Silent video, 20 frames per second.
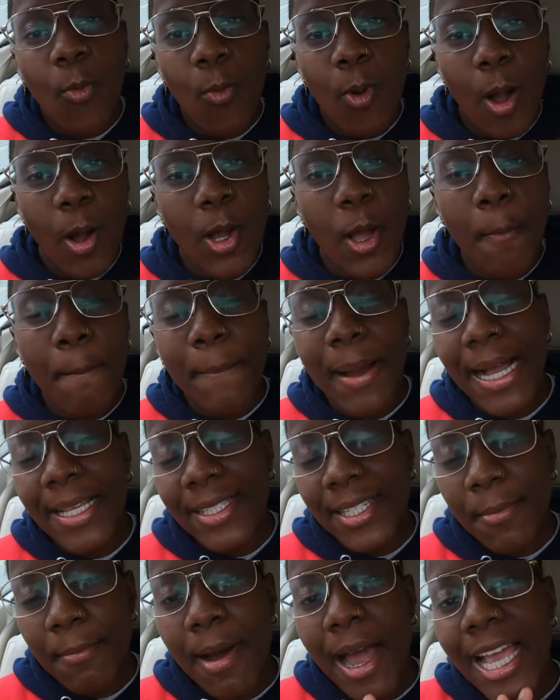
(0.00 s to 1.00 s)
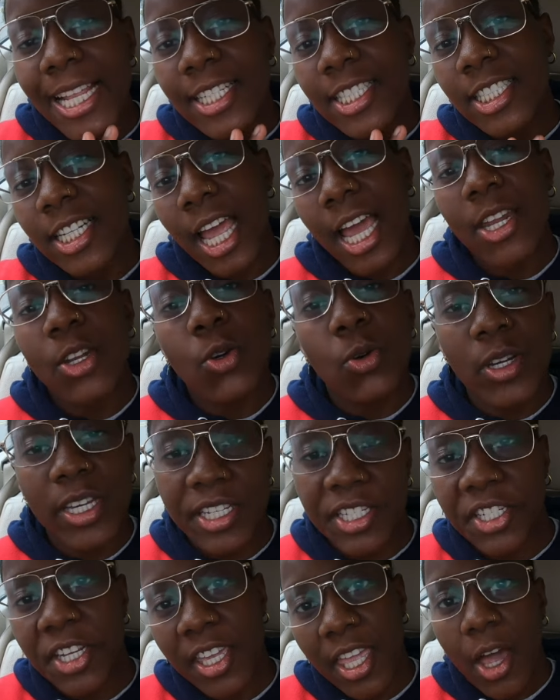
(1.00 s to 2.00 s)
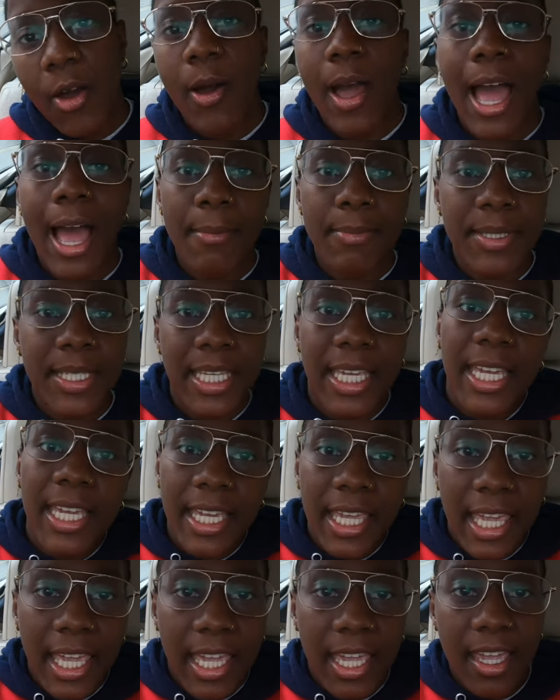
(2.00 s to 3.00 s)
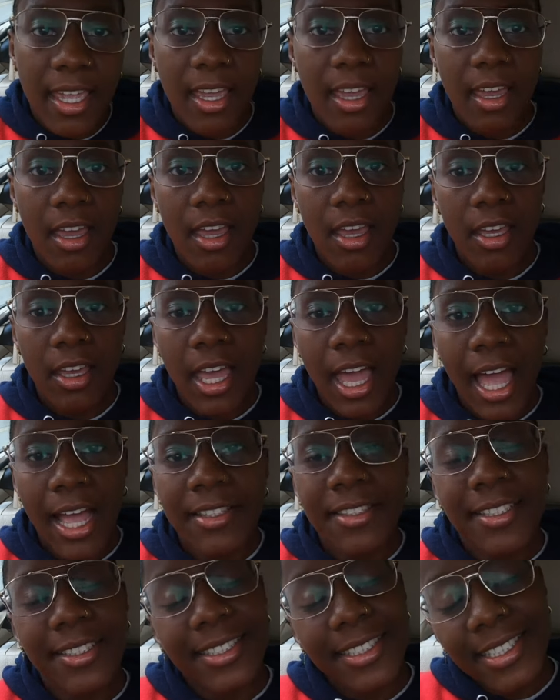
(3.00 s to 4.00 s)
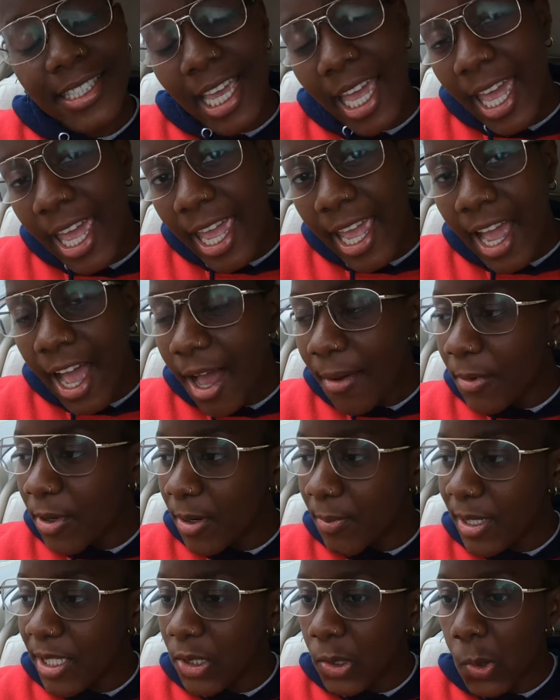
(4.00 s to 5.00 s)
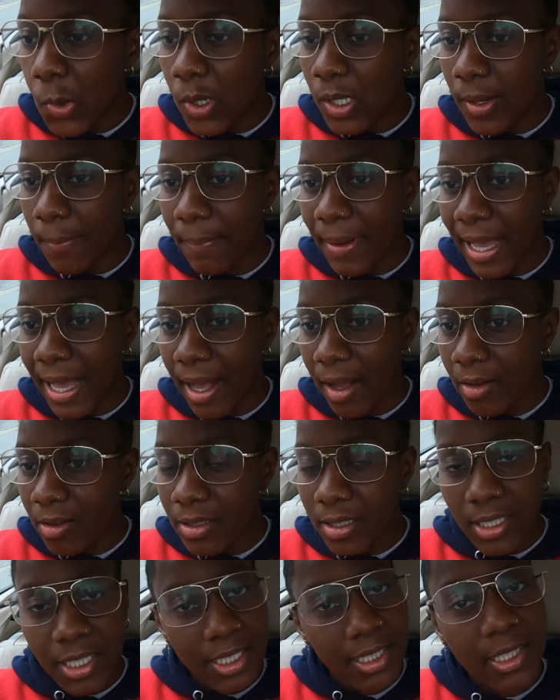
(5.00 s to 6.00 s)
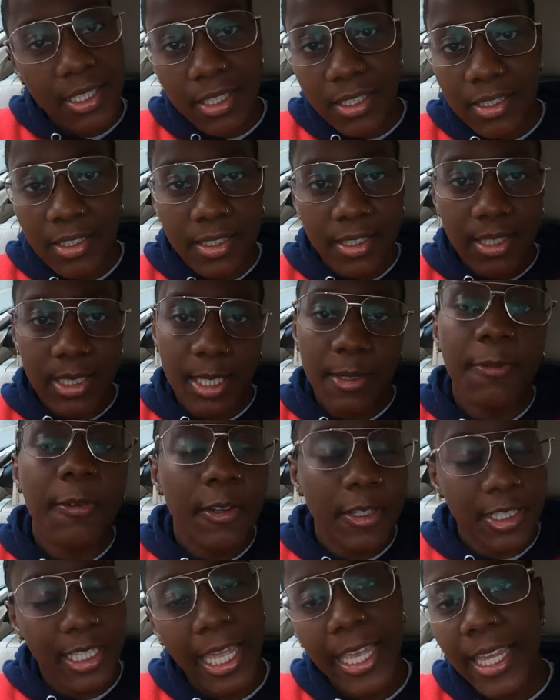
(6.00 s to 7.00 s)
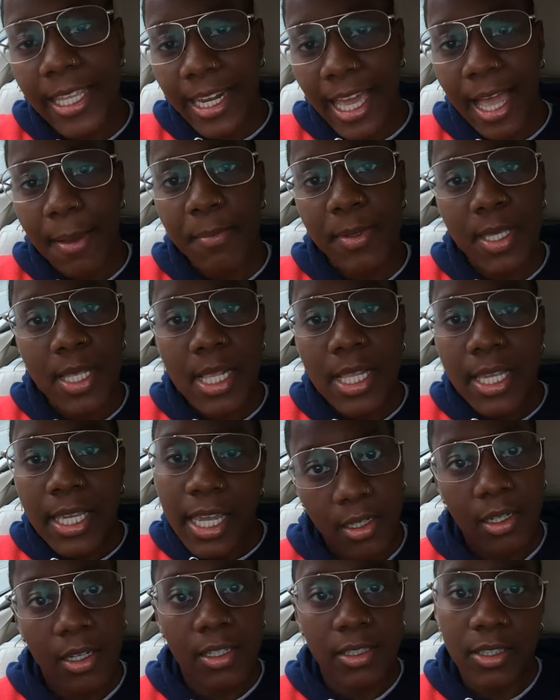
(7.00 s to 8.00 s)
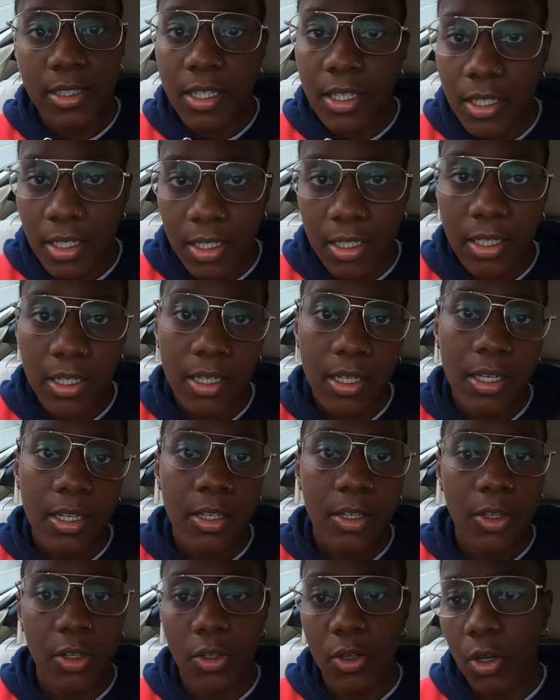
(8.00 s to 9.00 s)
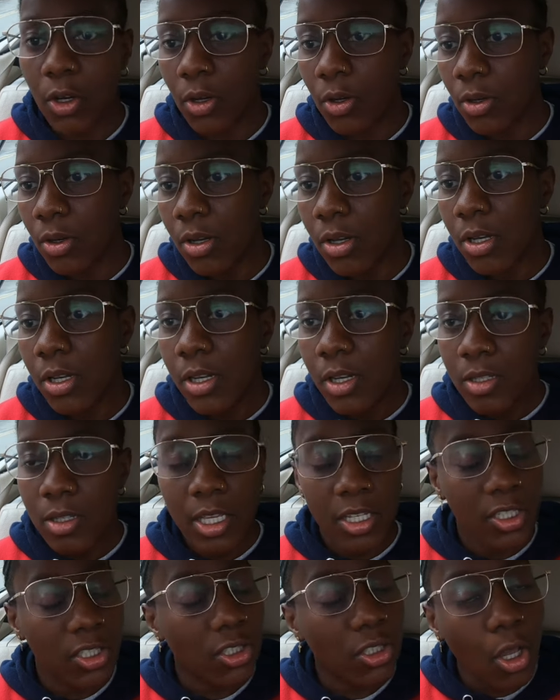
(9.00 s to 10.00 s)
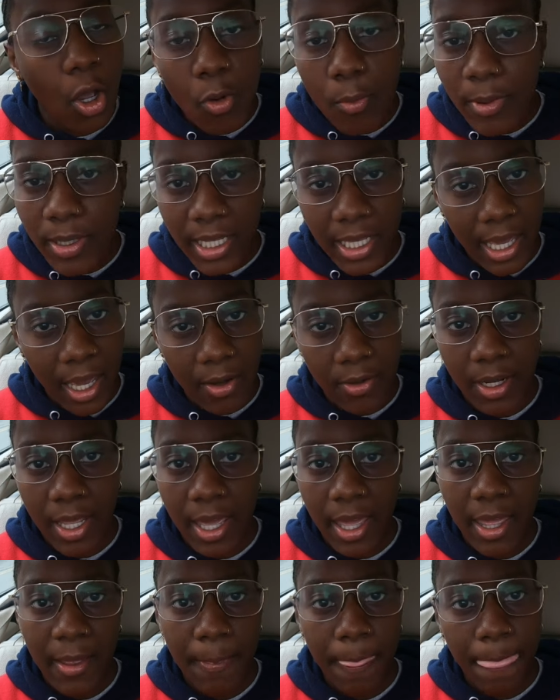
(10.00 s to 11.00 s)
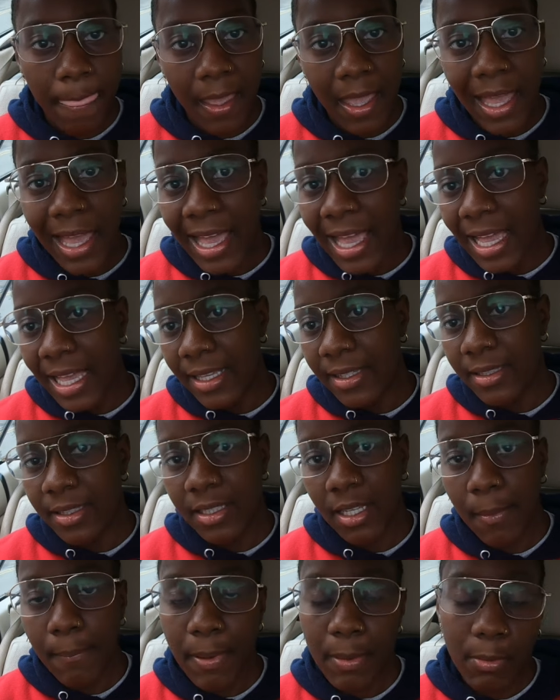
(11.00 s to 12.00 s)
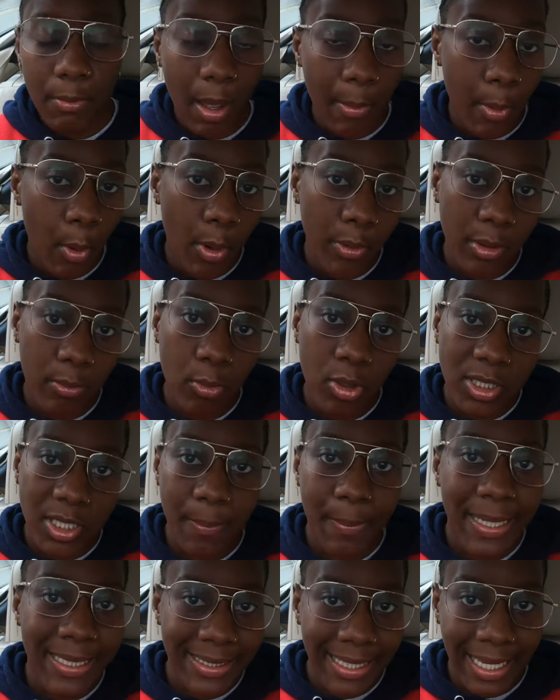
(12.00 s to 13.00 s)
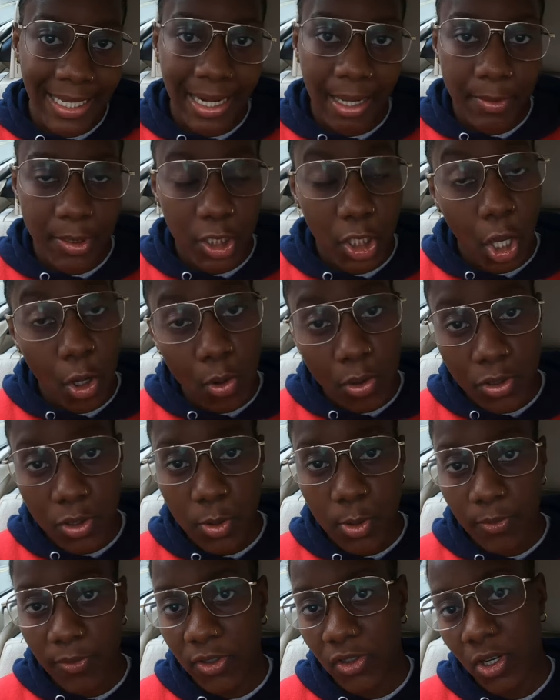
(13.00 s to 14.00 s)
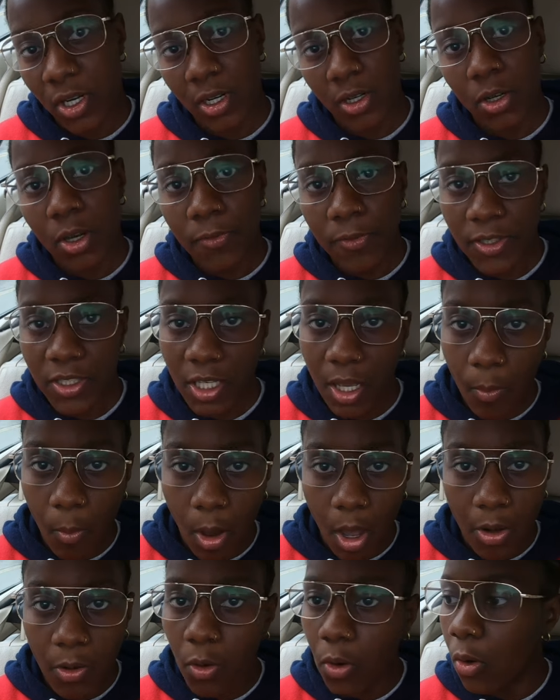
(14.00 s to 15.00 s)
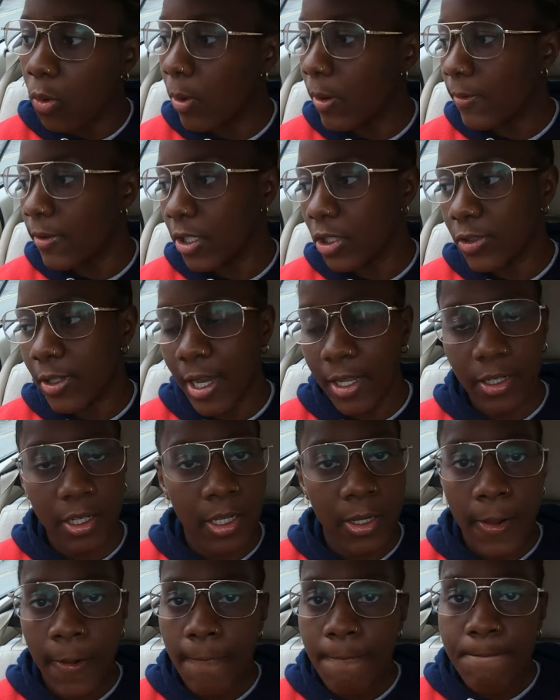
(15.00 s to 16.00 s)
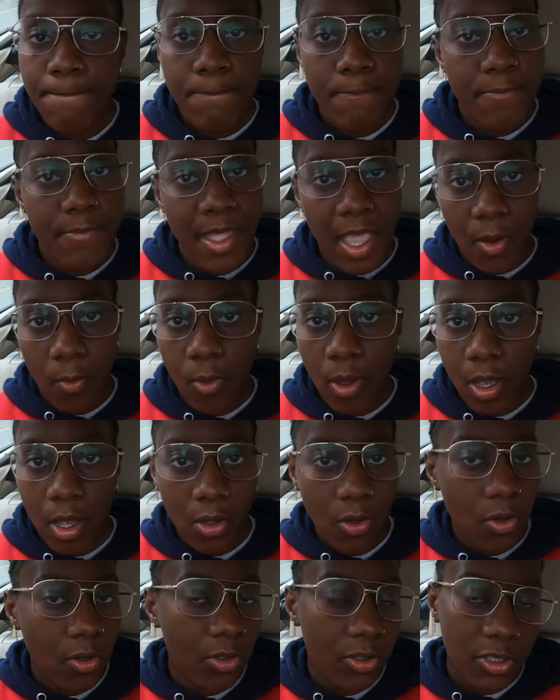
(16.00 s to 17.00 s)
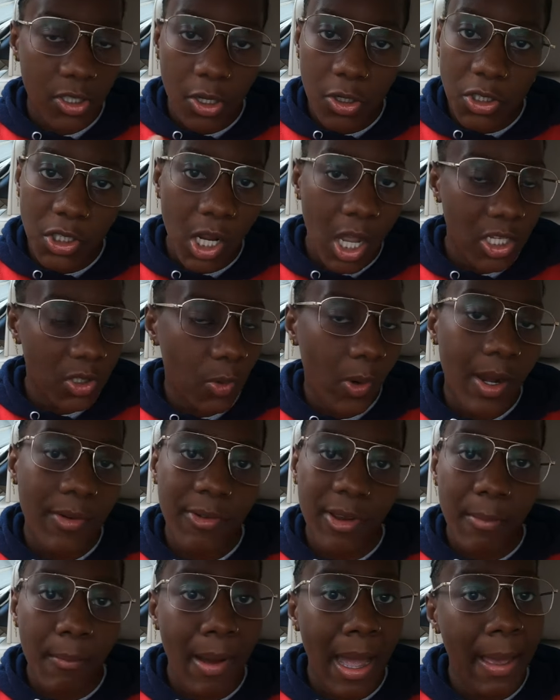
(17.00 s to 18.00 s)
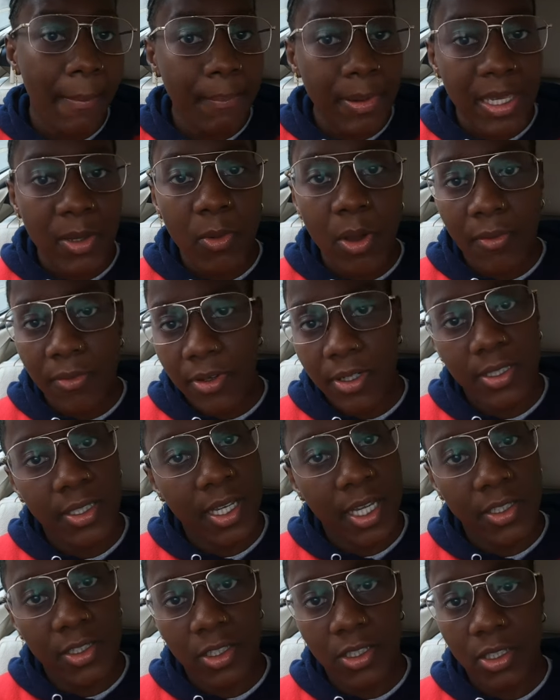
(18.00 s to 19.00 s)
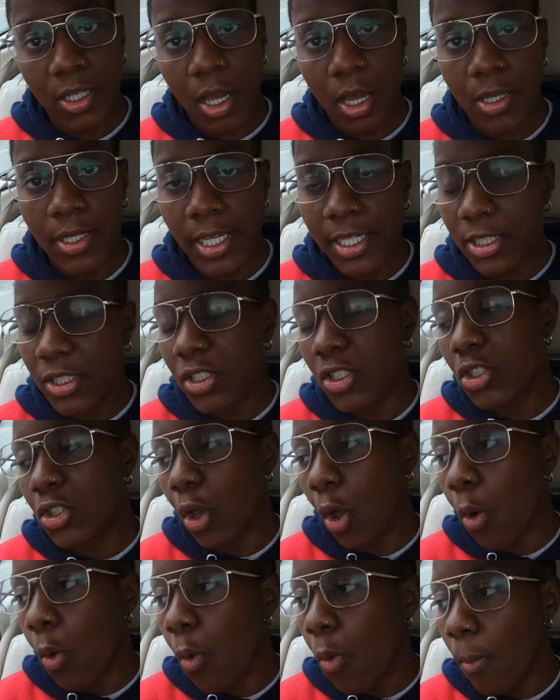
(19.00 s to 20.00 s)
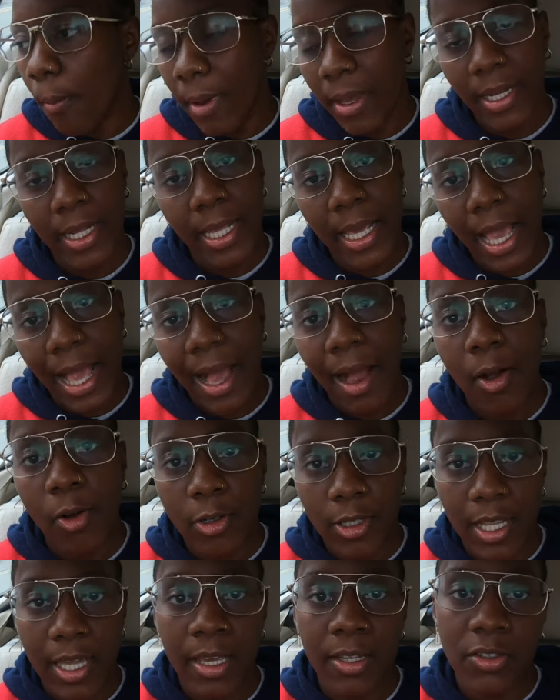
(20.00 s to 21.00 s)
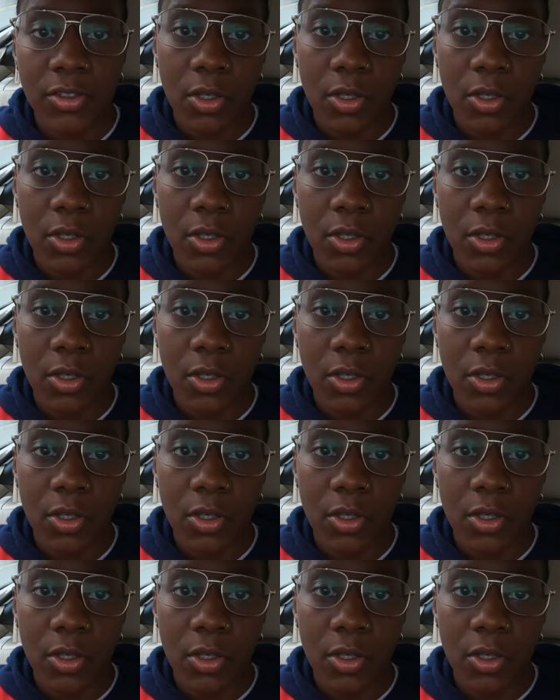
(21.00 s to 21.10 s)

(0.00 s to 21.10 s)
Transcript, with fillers: Welcome back to my channel. It's your girl, Abz Iggy. And today I'm going to be talking about, listen, different dating apps. Because look, you know, there's so many out there. And some people might be wondering what's the best dating apps to go onto if you're trying to look for someone or whether you're trying to network or socialize, whatever it might be, whatever your intentions are. There's so many out there.